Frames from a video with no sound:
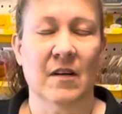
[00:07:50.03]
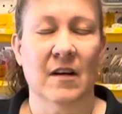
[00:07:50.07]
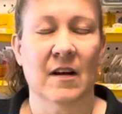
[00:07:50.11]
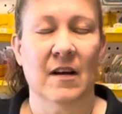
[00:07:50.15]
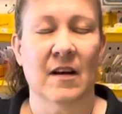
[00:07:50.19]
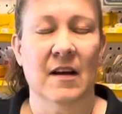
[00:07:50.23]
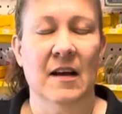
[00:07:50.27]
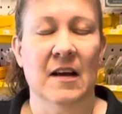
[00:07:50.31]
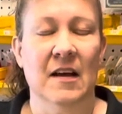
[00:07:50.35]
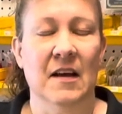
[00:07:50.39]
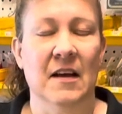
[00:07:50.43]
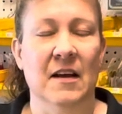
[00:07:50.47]

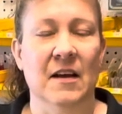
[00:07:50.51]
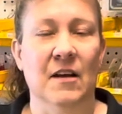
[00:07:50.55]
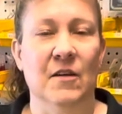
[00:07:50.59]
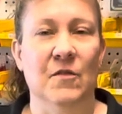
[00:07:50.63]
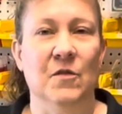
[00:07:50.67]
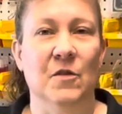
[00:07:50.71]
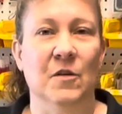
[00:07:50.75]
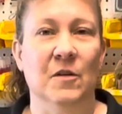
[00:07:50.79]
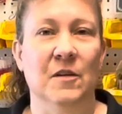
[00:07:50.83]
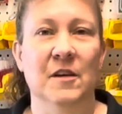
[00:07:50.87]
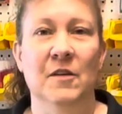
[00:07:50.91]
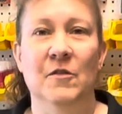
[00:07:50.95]
Mm-hmm.
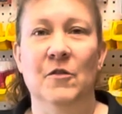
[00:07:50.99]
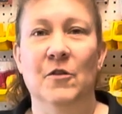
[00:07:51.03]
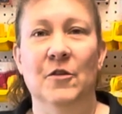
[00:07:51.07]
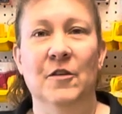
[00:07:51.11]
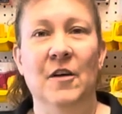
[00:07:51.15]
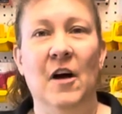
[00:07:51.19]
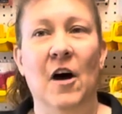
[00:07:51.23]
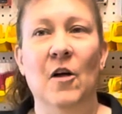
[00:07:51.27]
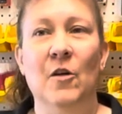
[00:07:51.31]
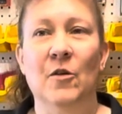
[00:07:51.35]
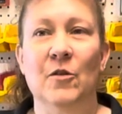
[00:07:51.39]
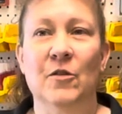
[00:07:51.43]
If you leave your
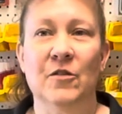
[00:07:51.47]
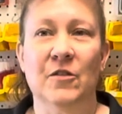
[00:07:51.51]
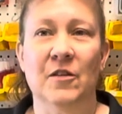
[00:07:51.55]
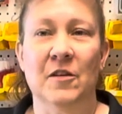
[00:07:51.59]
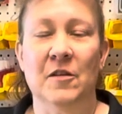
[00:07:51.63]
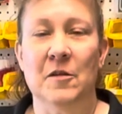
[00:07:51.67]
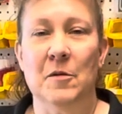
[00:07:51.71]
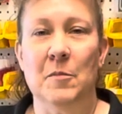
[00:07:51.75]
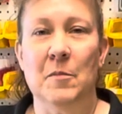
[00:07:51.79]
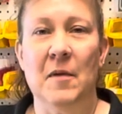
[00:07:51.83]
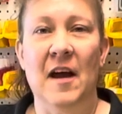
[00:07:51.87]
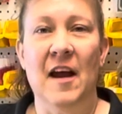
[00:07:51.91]
dollar
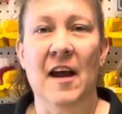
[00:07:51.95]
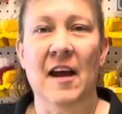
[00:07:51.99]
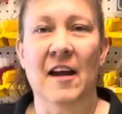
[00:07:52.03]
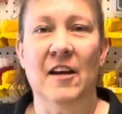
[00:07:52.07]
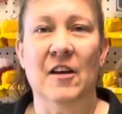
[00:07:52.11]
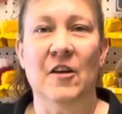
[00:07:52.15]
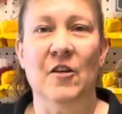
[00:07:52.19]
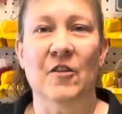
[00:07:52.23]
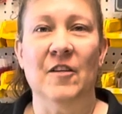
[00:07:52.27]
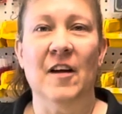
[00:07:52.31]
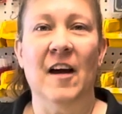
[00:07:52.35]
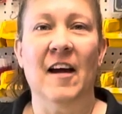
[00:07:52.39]
sit in the
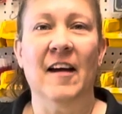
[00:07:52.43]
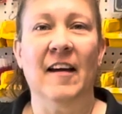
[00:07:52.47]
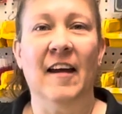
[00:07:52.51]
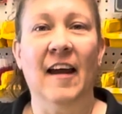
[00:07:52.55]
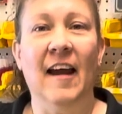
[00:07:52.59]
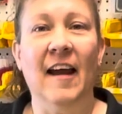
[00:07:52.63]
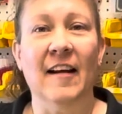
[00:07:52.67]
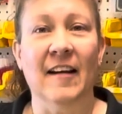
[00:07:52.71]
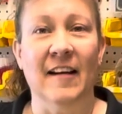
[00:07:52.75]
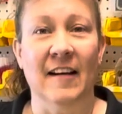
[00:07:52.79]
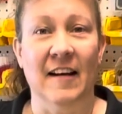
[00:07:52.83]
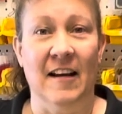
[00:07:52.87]
bank, you're not
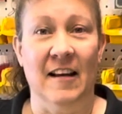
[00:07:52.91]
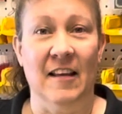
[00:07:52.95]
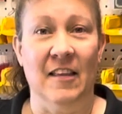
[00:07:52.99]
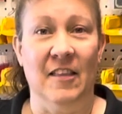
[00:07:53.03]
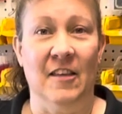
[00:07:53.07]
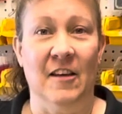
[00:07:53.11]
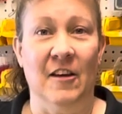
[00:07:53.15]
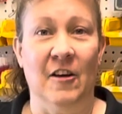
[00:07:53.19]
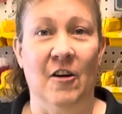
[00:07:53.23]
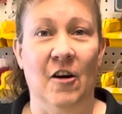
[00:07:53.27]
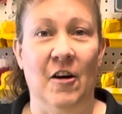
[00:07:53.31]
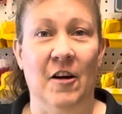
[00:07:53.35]
gaining
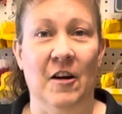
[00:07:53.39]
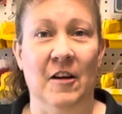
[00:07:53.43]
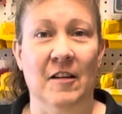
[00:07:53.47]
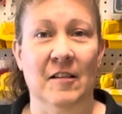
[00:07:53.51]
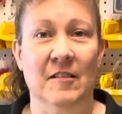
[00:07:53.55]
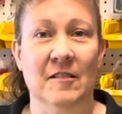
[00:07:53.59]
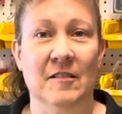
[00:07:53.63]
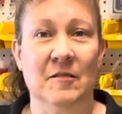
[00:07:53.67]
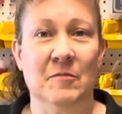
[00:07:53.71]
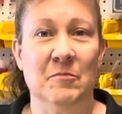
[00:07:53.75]
anything on it.